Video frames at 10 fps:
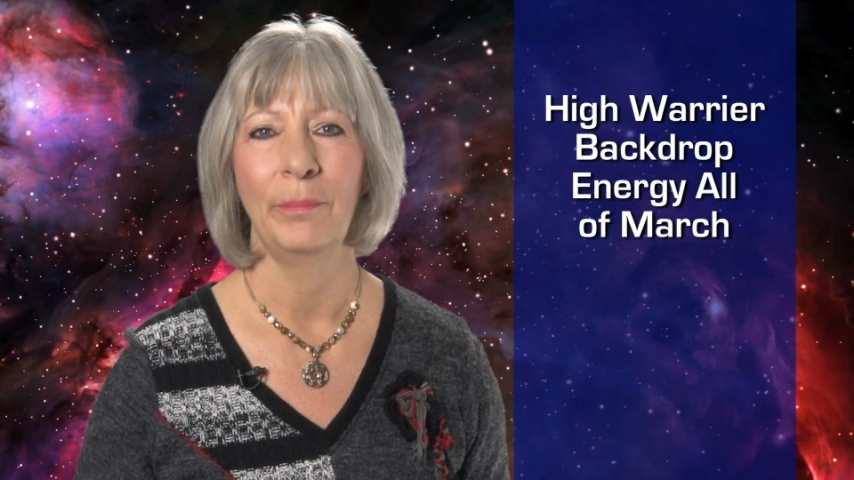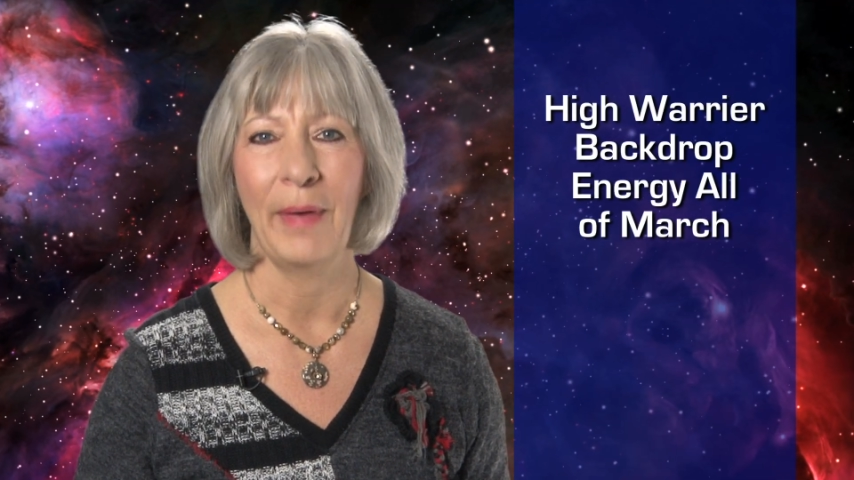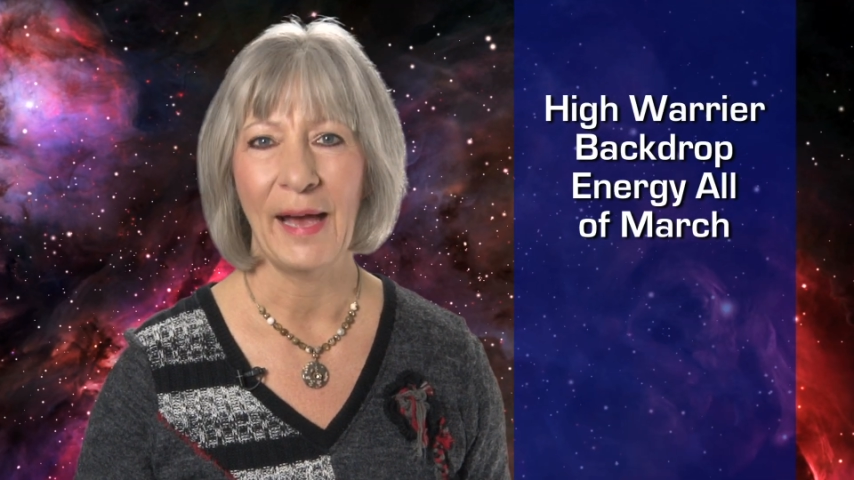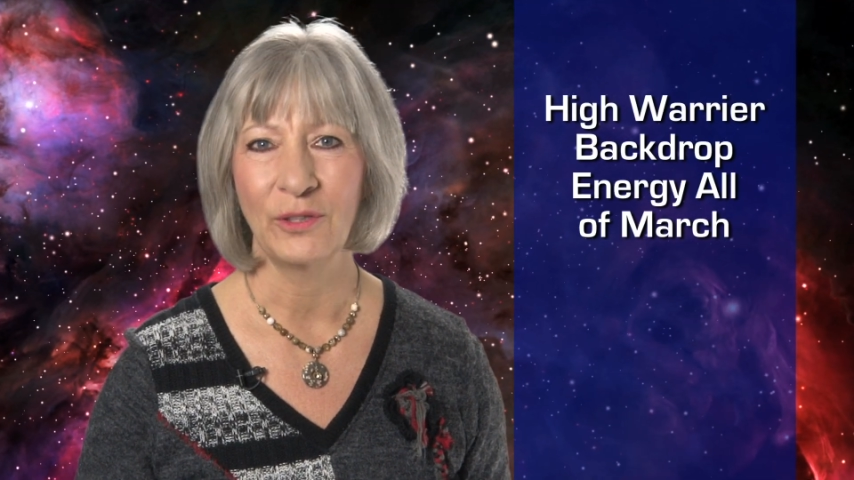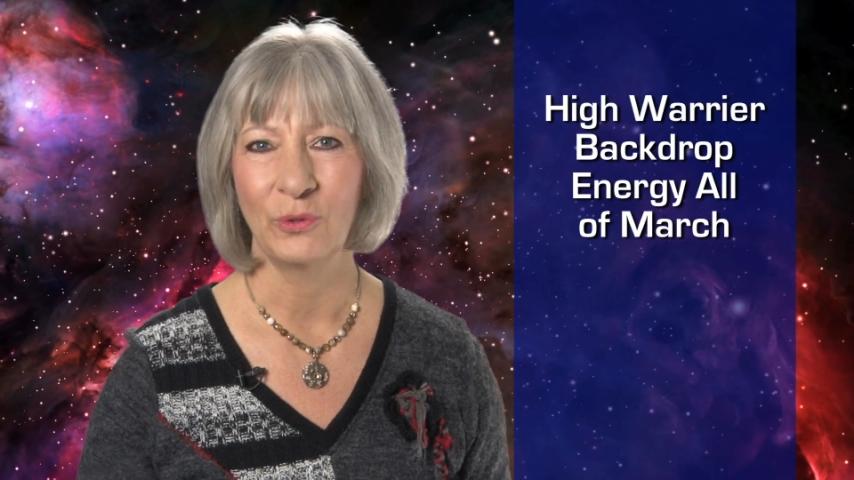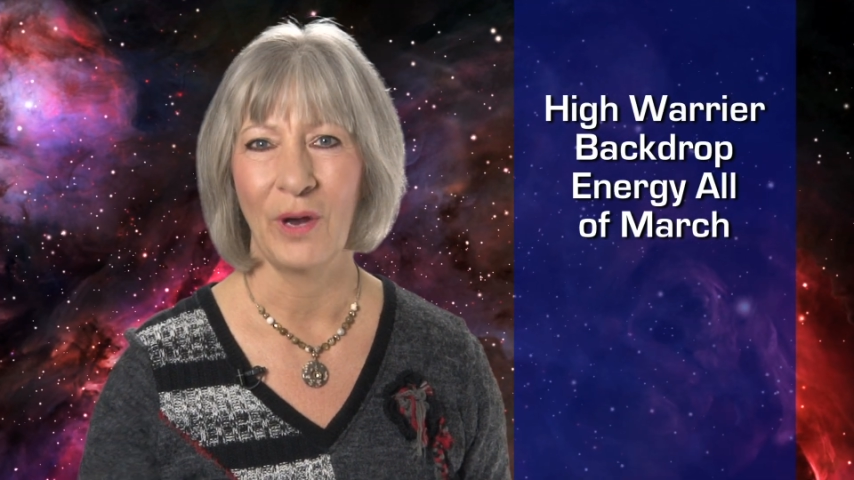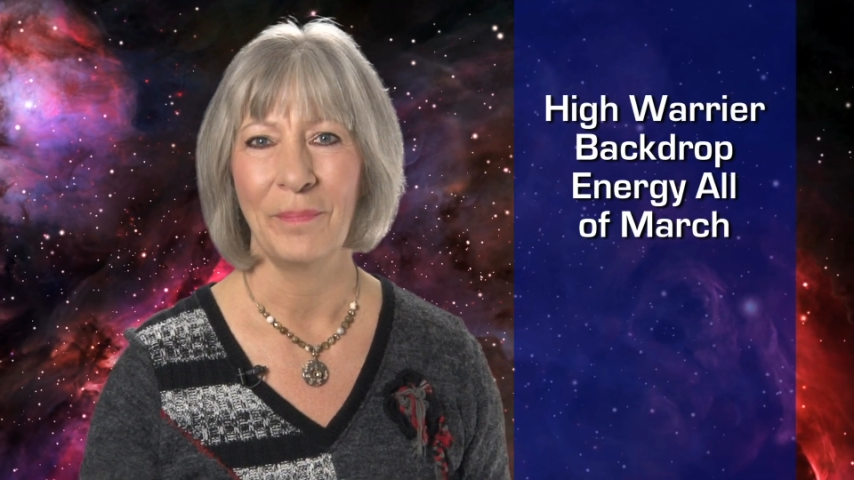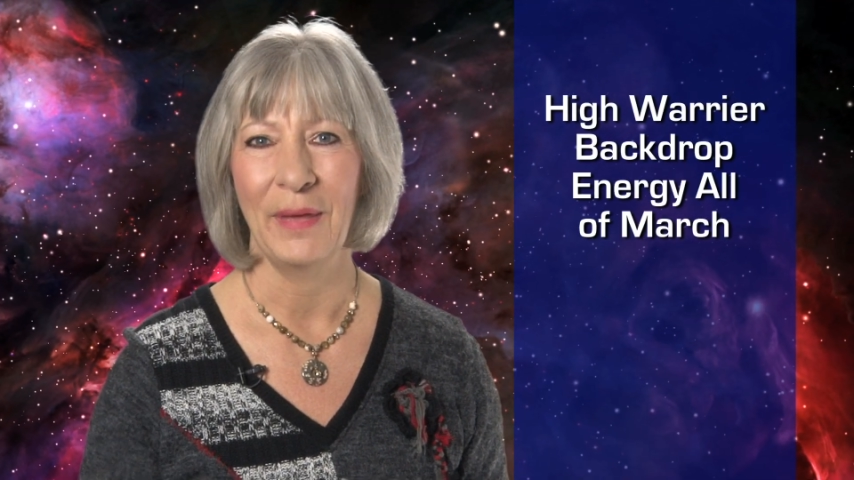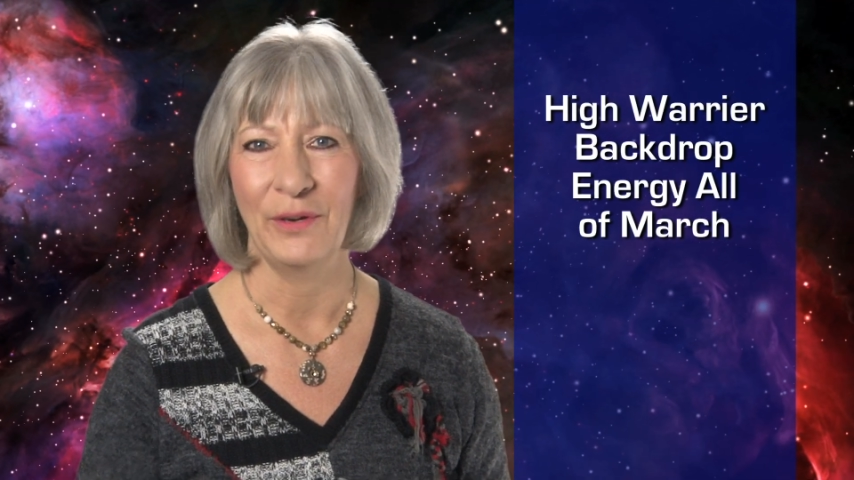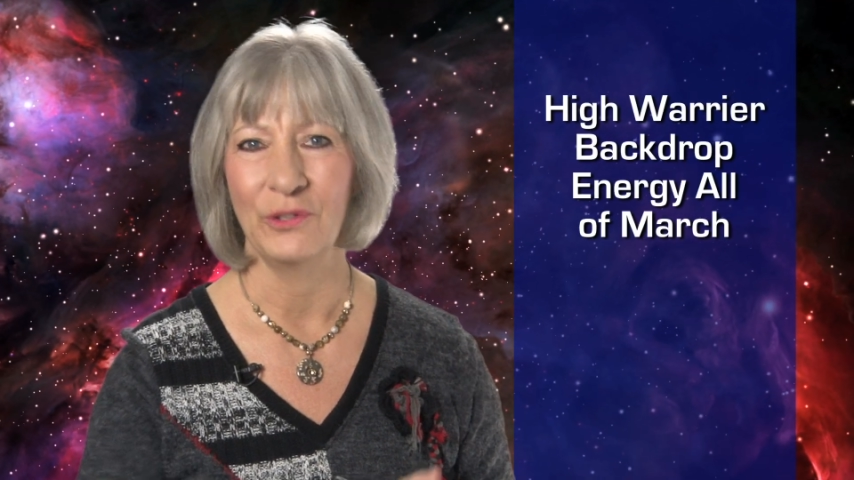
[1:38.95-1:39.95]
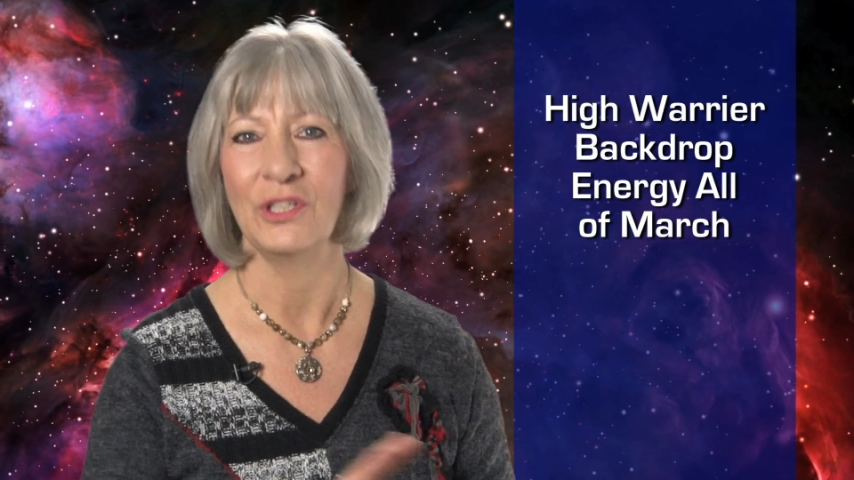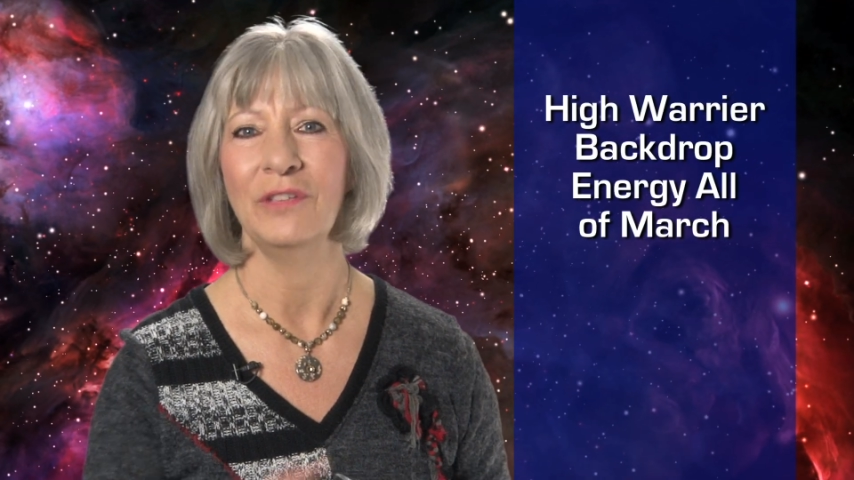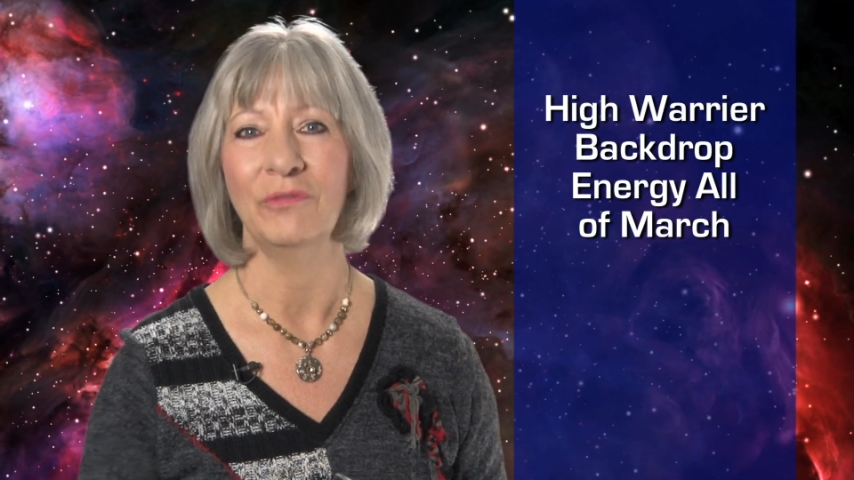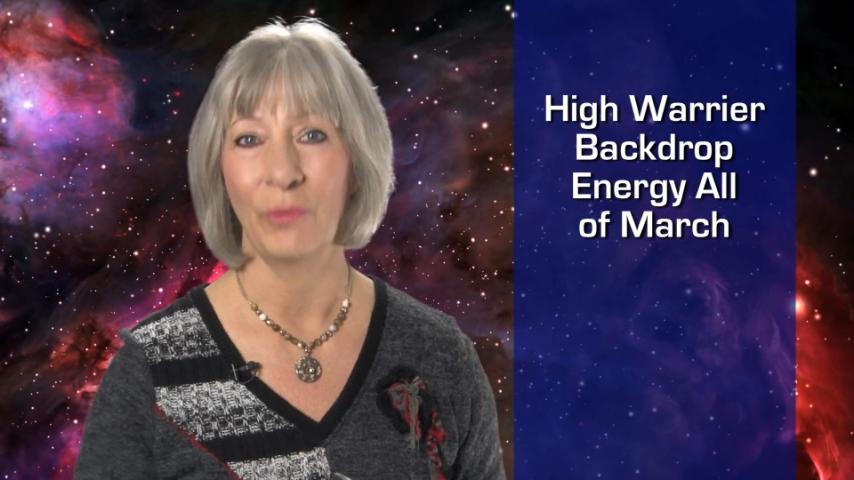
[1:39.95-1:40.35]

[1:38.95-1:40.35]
backdrop energy